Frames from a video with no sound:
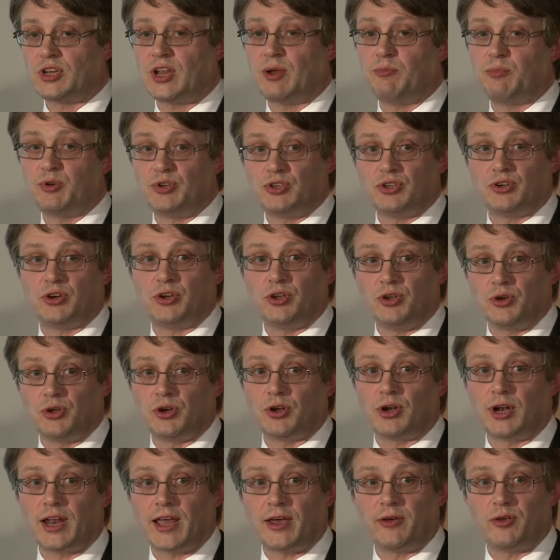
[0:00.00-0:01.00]
temperature are you
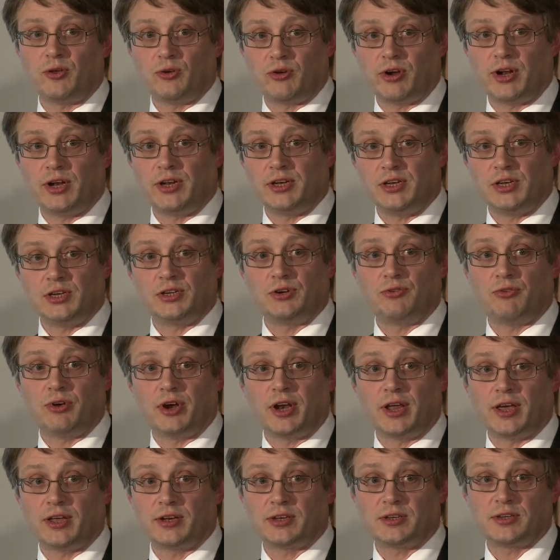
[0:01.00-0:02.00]
going to allow your LED to
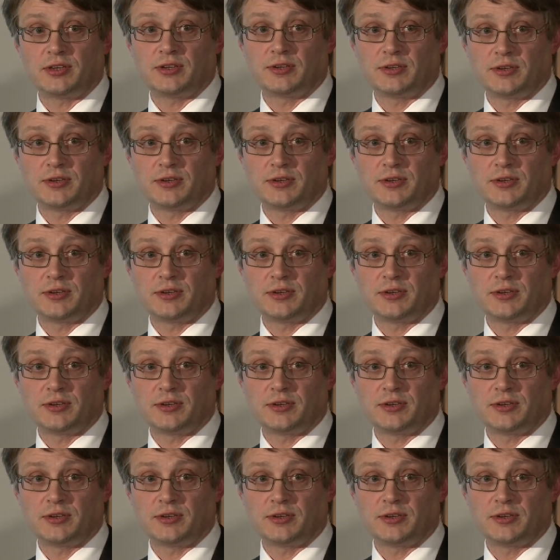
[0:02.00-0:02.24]
run at.